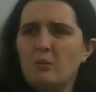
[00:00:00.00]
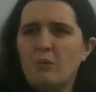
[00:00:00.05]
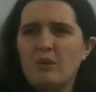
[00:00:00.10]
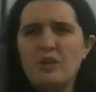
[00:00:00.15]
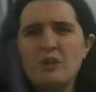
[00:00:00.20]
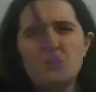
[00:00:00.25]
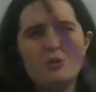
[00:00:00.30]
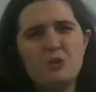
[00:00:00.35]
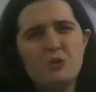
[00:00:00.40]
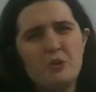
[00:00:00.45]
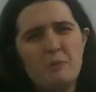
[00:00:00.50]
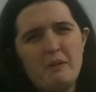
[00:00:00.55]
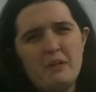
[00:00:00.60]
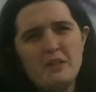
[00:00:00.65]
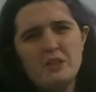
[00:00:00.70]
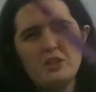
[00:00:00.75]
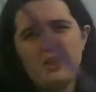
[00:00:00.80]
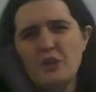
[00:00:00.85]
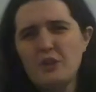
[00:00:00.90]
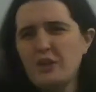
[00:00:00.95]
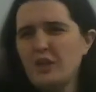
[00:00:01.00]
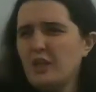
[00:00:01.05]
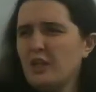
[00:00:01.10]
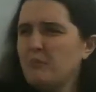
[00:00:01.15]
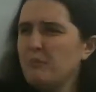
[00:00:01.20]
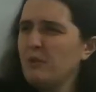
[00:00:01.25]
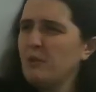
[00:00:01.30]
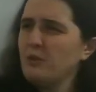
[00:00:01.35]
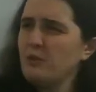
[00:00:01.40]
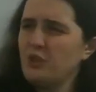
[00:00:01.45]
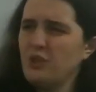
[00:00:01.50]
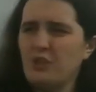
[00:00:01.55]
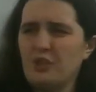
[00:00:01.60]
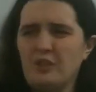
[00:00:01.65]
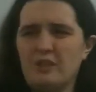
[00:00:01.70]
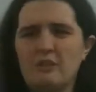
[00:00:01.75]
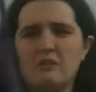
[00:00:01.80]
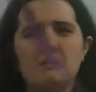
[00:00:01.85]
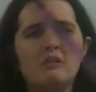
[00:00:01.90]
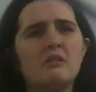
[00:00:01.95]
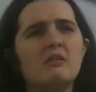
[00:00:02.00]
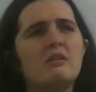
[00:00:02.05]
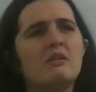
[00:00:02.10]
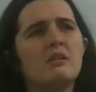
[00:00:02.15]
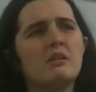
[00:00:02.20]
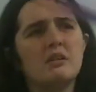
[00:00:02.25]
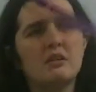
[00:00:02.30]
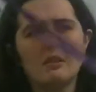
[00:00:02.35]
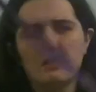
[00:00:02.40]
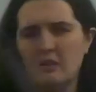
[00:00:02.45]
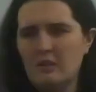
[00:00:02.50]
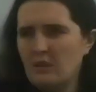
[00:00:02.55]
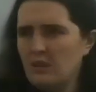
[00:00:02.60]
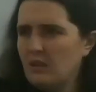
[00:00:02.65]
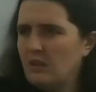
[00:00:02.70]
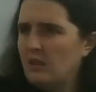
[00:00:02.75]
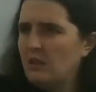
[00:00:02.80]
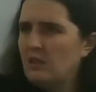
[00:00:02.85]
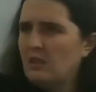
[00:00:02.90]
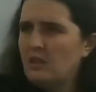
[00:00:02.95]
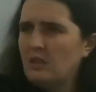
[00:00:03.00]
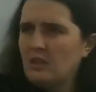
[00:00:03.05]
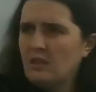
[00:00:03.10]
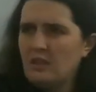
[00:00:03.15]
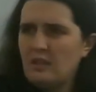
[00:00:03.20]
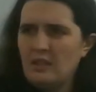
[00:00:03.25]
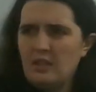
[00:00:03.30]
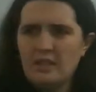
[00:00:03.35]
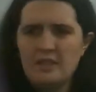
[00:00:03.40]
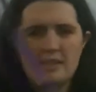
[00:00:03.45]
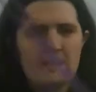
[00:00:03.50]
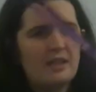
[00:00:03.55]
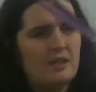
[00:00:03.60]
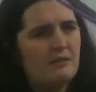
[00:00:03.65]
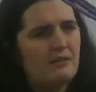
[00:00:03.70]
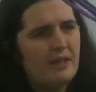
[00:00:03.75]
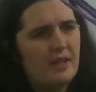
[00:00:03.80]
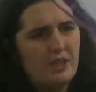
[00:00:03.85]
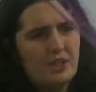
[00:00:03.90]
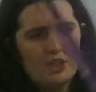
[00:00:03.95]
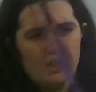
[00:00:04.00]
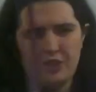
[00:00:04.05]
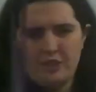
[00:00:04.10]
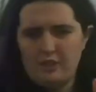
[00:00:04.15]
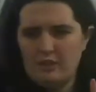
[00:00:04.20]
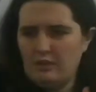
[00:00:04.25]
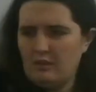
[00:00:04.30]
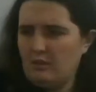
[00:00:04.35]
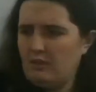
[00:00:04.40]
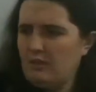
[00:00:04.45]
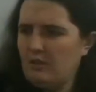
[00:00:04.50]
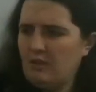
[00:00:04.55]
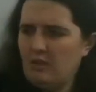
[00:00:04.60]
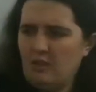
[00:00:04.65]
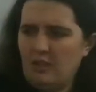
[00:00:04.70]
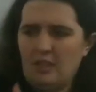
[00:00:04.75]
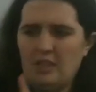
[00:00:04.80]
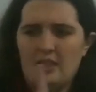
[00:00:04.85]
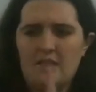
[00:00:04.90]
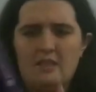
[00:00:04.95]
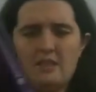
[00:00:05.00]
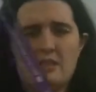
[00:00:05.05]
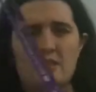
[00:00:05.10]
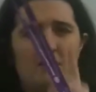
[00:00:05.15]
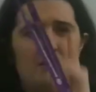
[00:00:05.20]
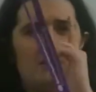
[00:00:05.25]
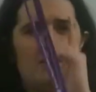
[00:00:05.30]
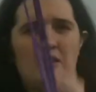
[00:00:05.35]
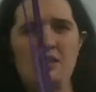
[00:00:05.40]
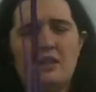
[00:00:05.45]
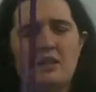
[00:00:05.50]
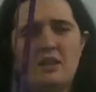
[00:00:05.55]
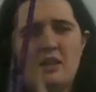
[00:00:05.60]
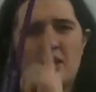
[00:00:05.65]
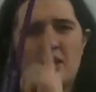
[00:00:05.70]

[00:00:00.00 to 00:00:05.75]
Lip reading: when you're talking about circular motion, the acceleration is